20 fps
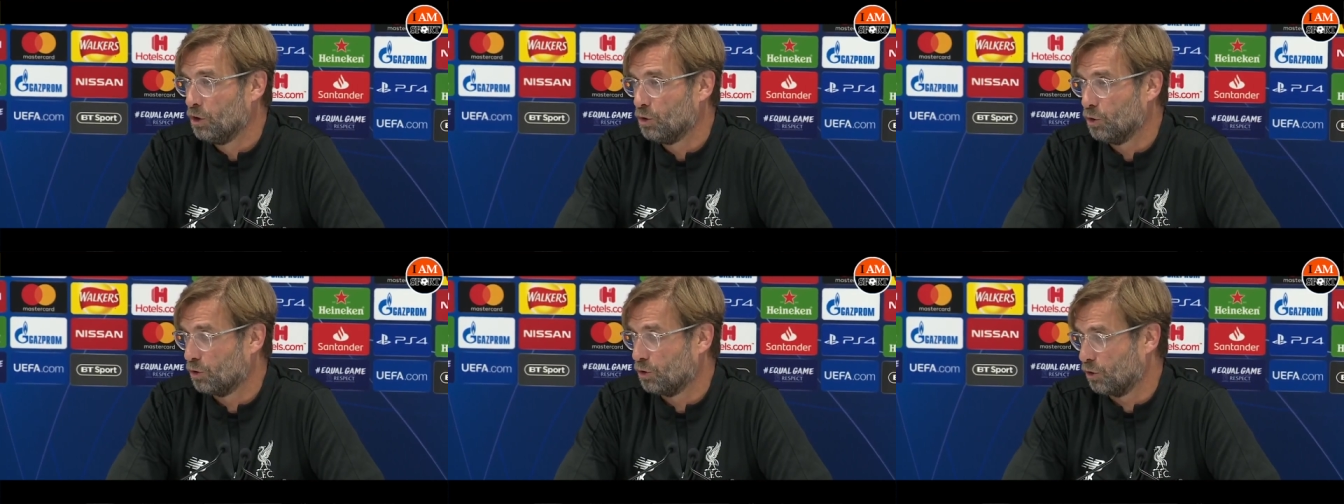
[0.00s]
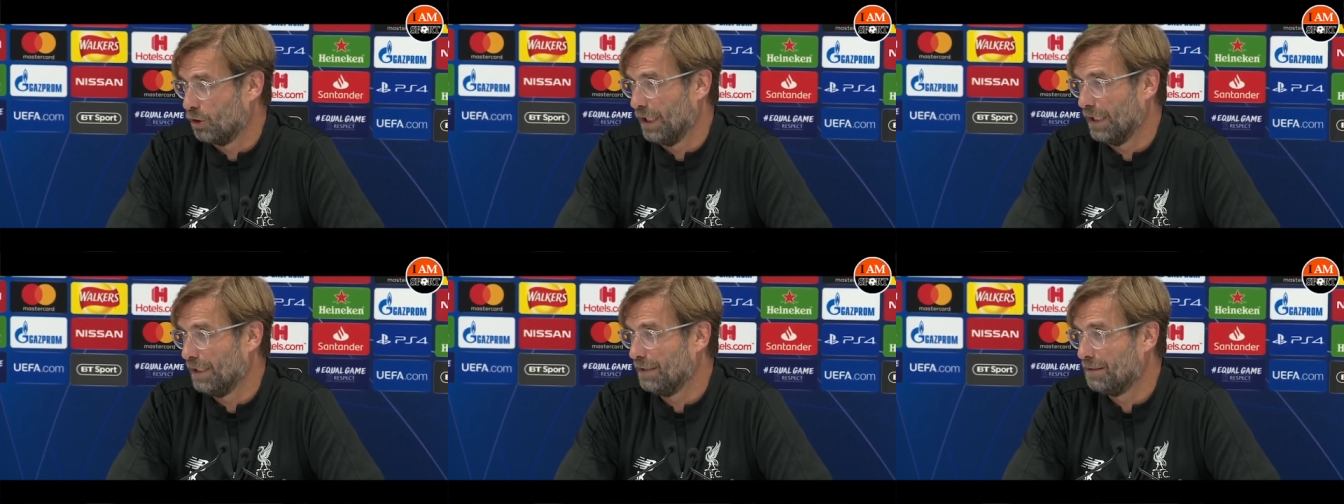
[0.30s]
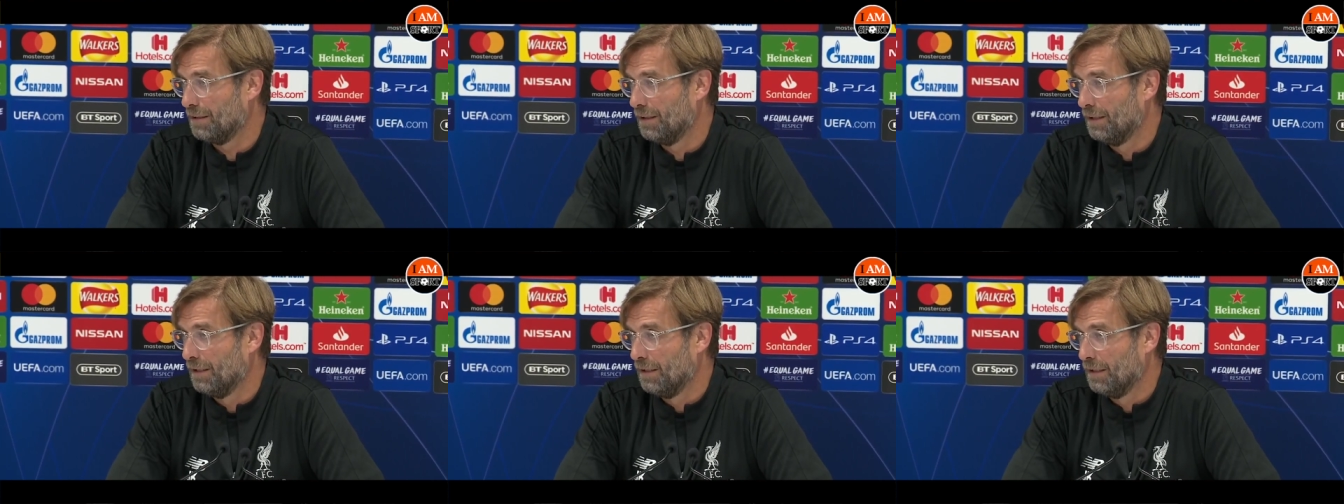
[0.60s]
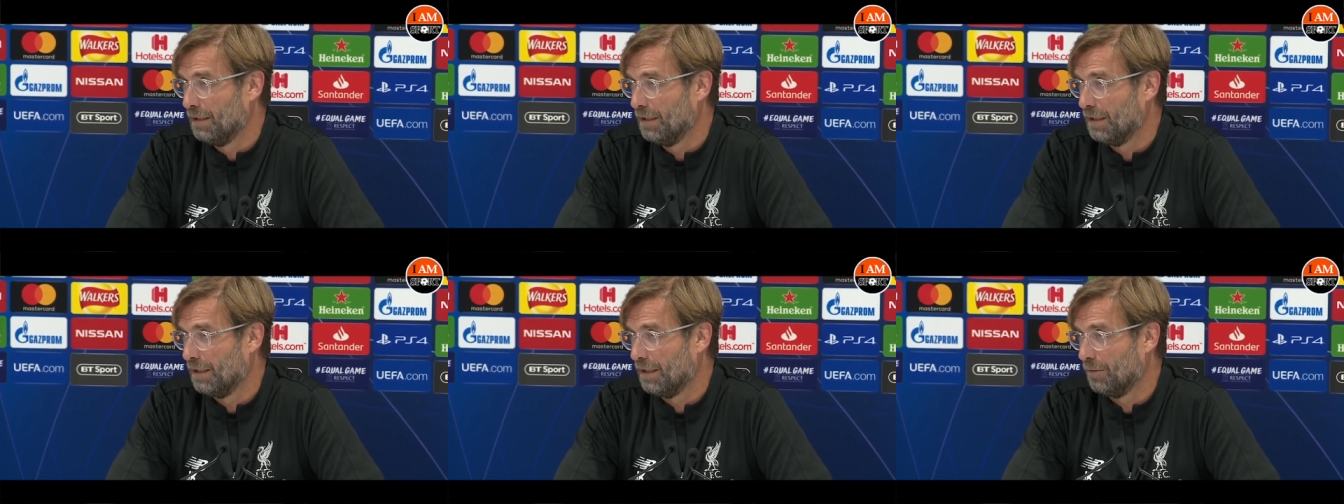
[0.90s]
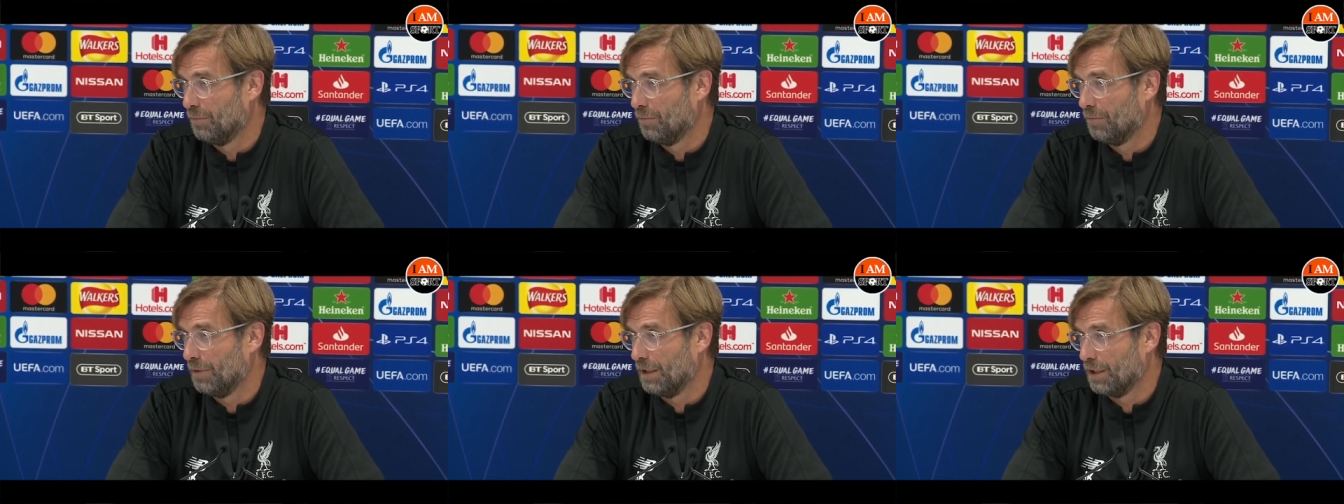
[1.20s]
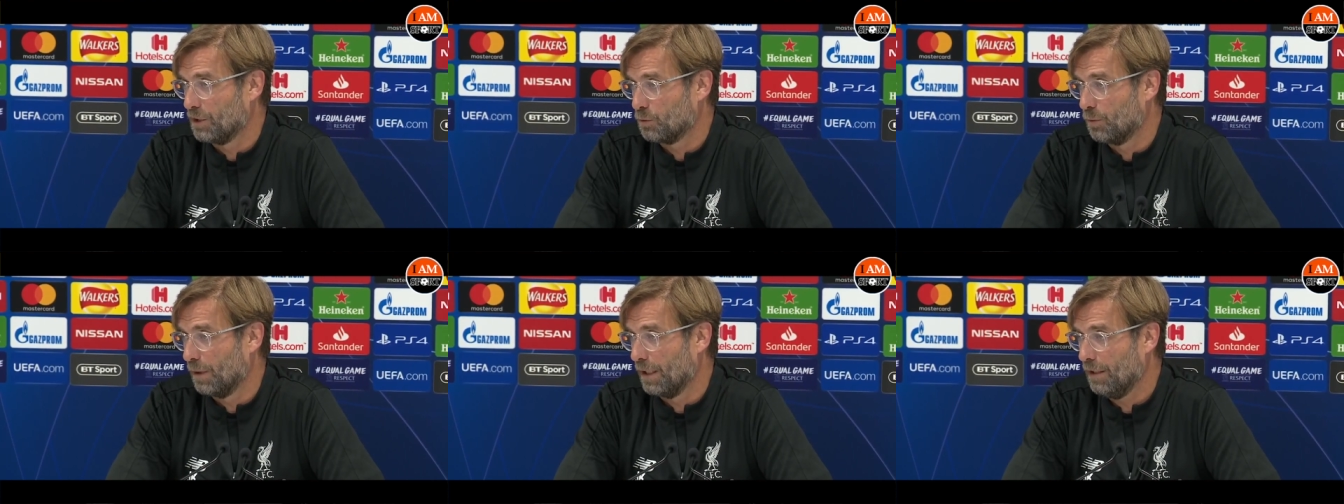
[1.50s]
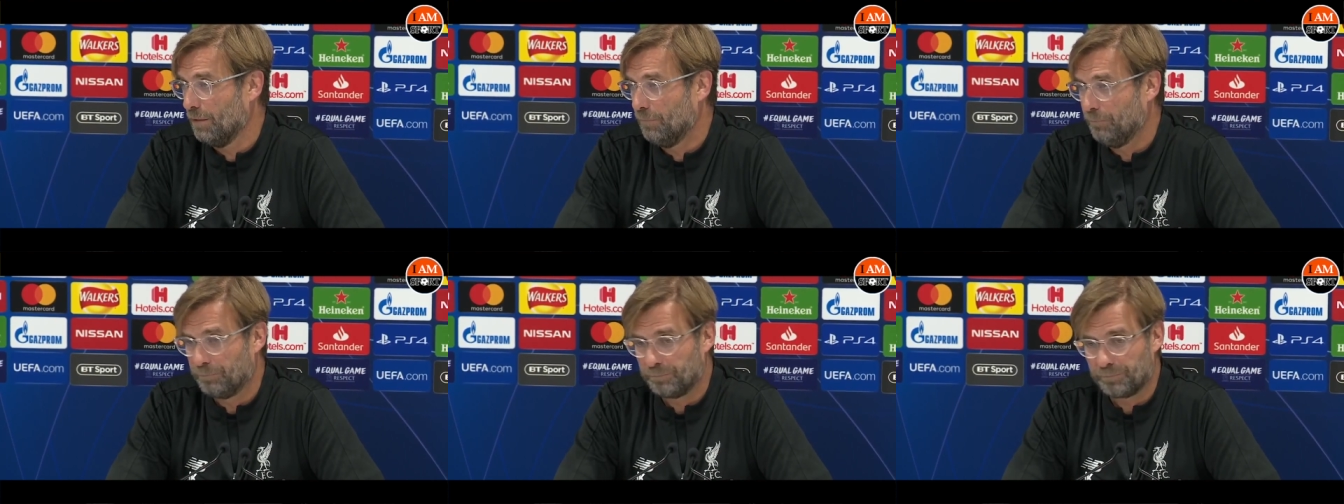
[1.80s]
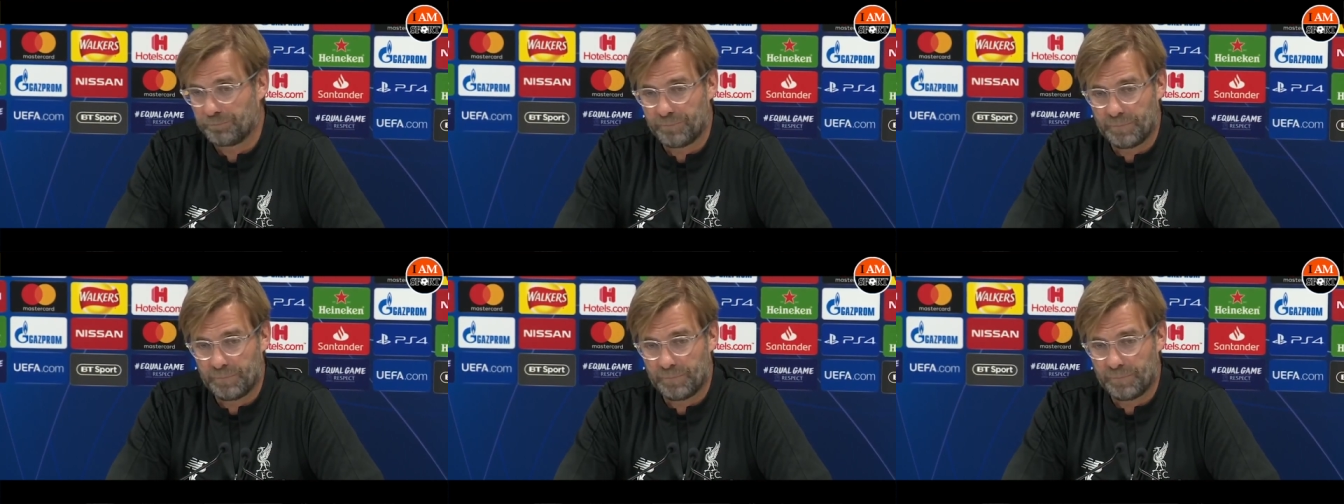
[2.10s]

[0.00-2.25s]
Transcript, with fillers: to create um, as well.